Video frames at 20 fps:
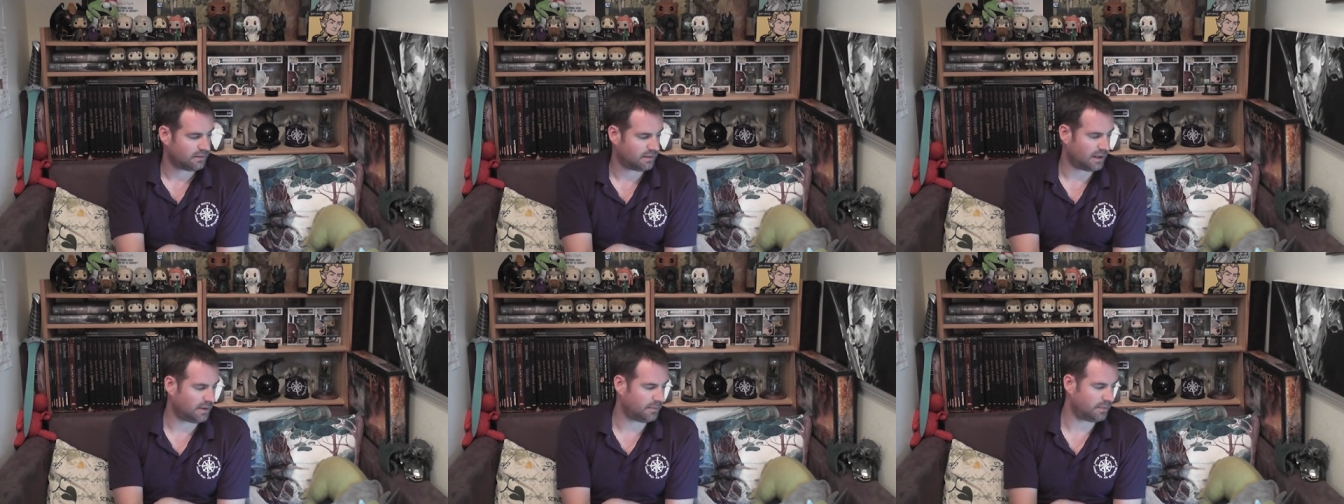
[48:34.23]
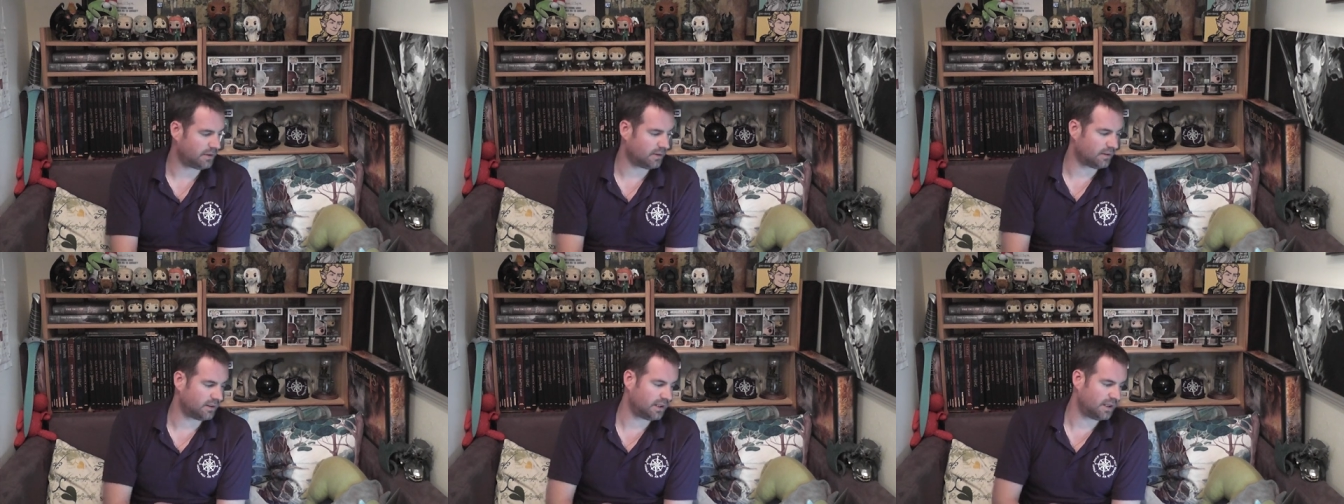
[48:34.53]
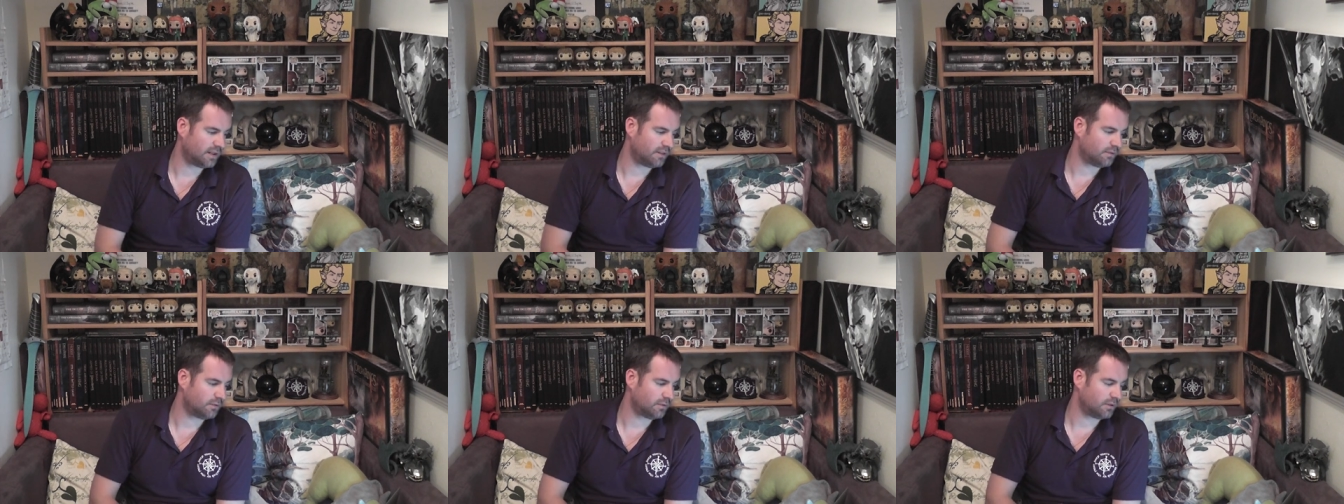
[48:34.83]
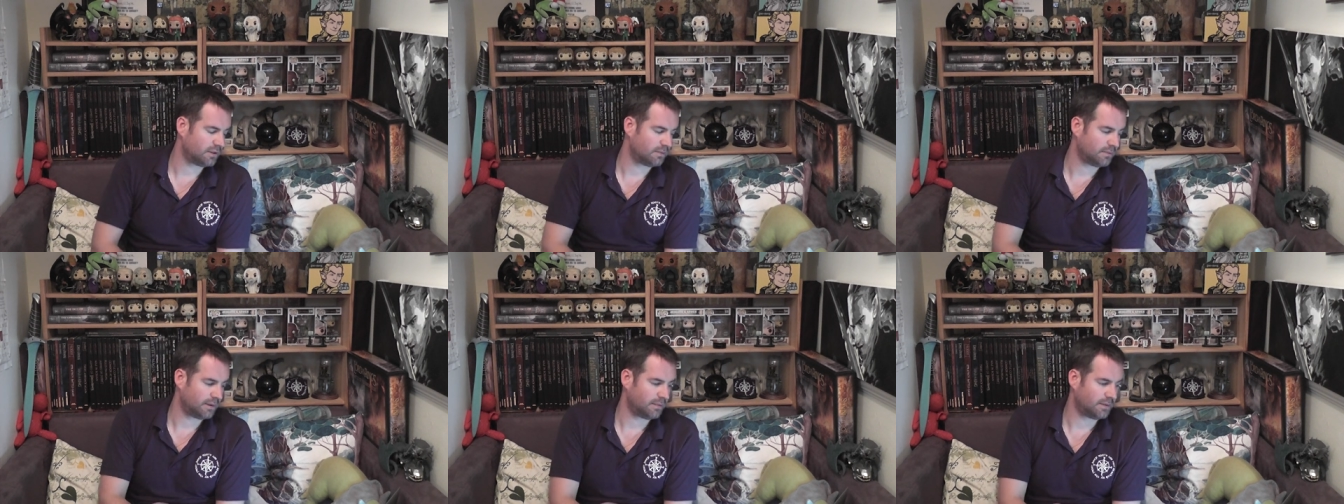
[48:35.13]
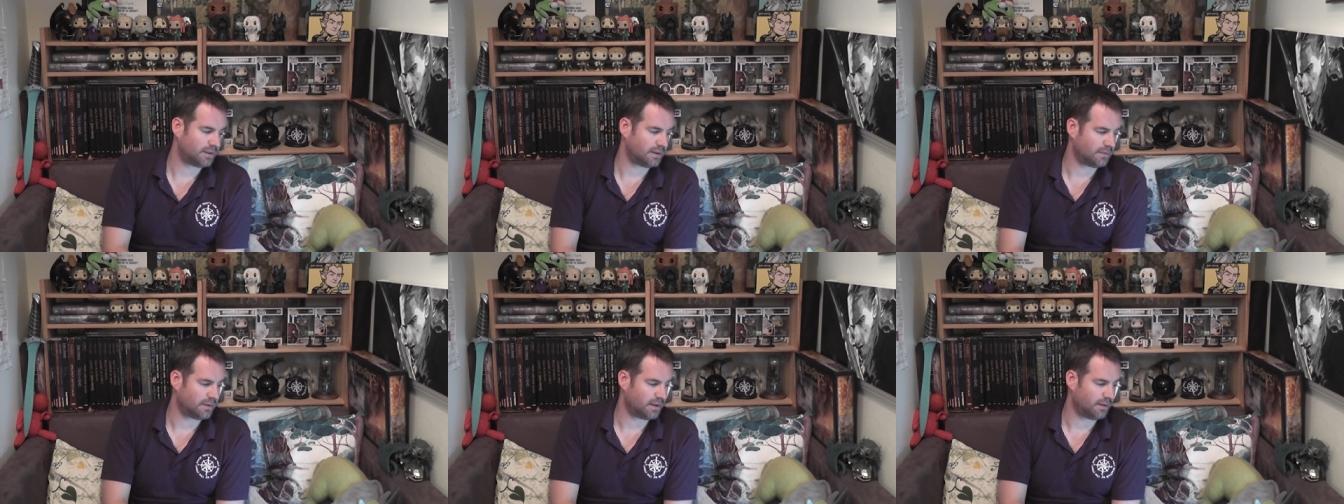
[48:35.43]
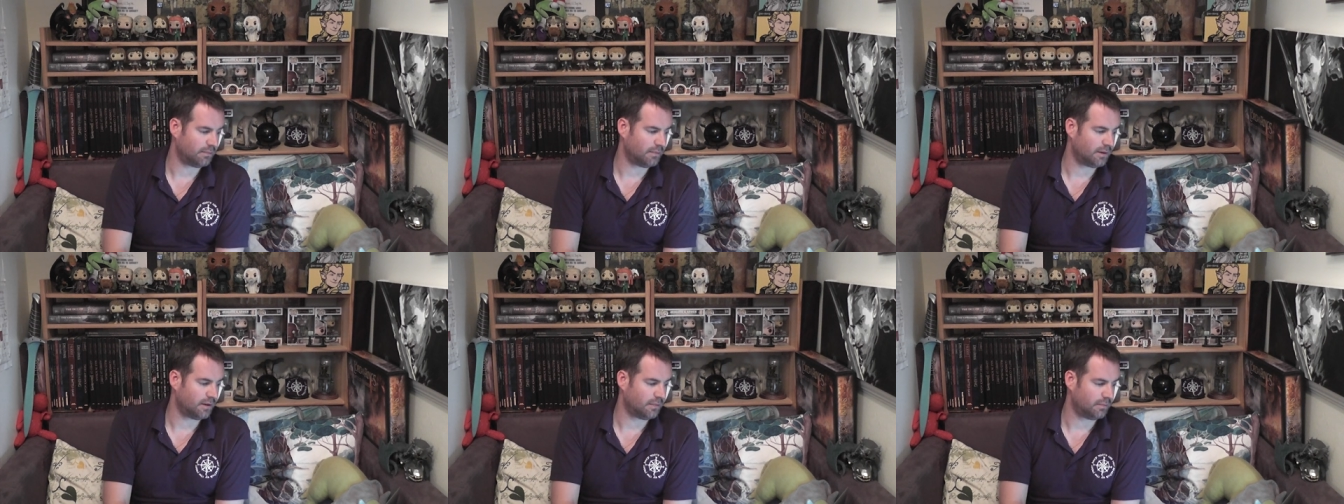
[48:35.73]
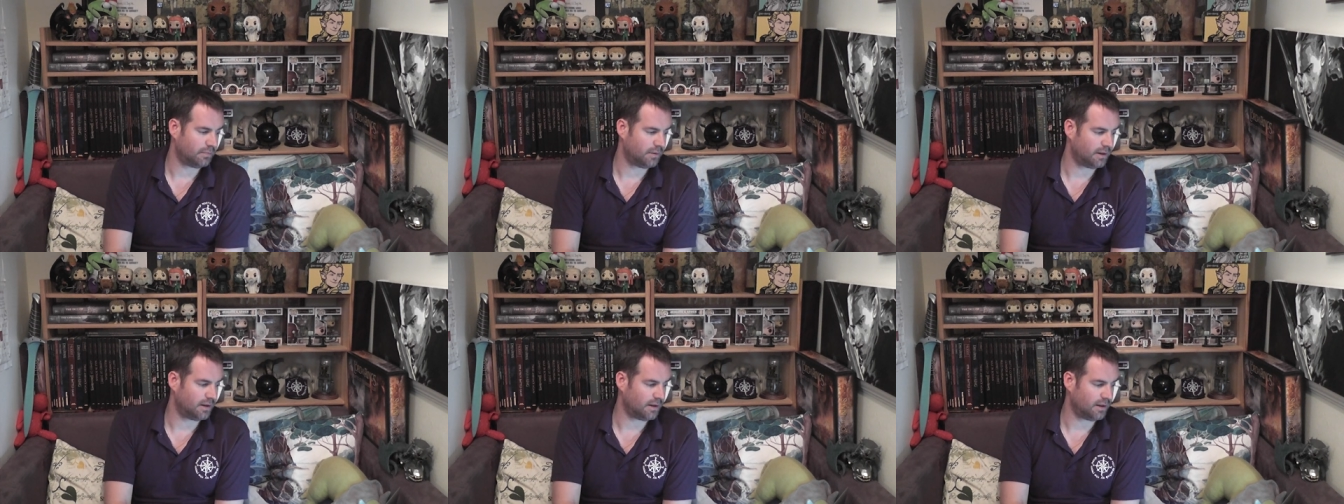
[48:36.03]
maybe not the end of August, maybe September,
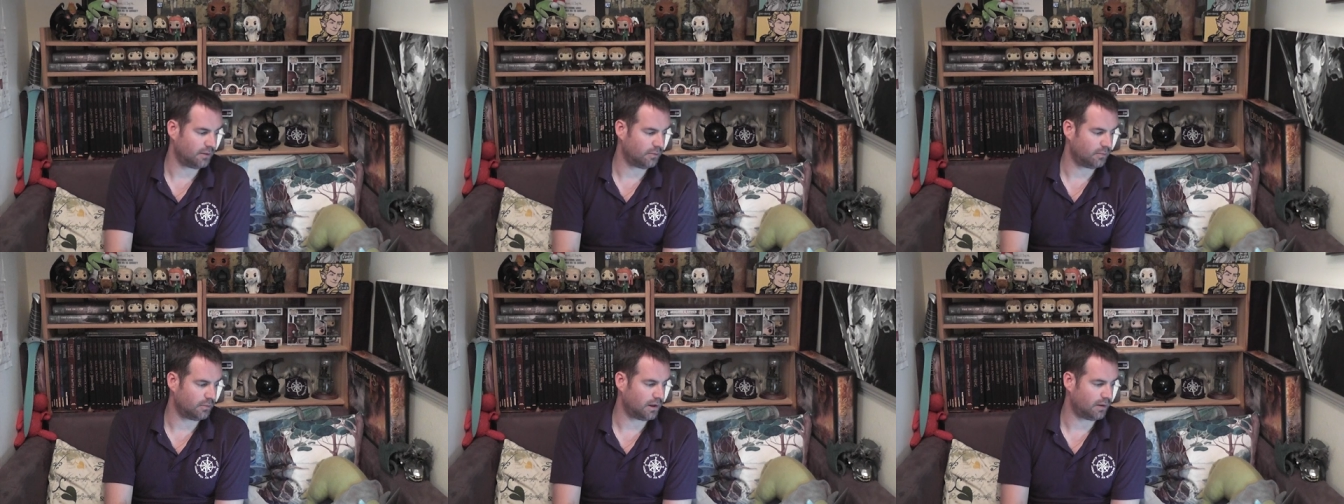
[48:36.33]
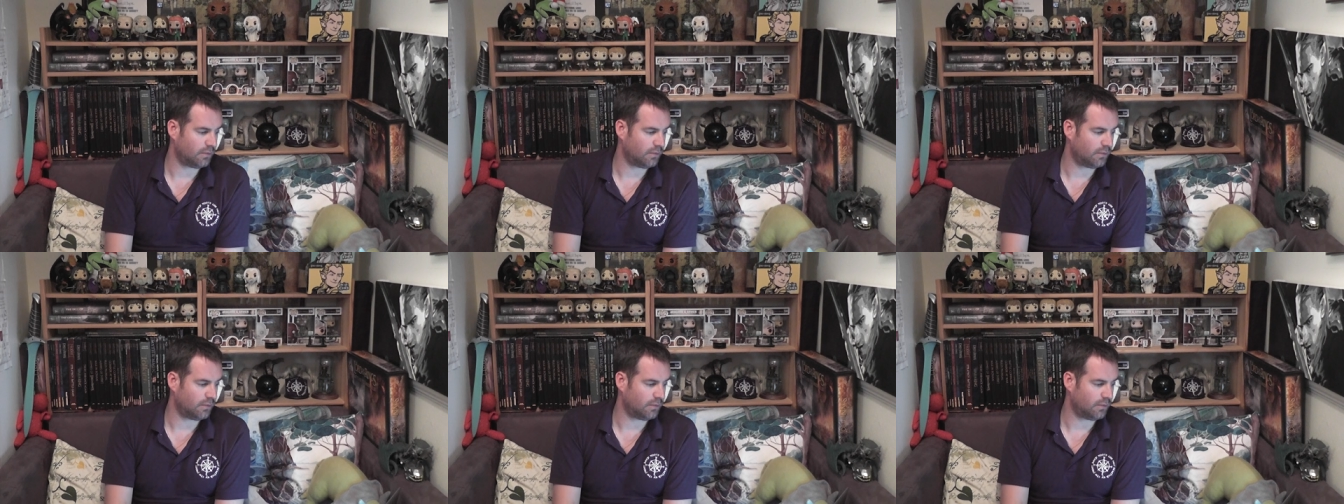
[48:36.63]
but it,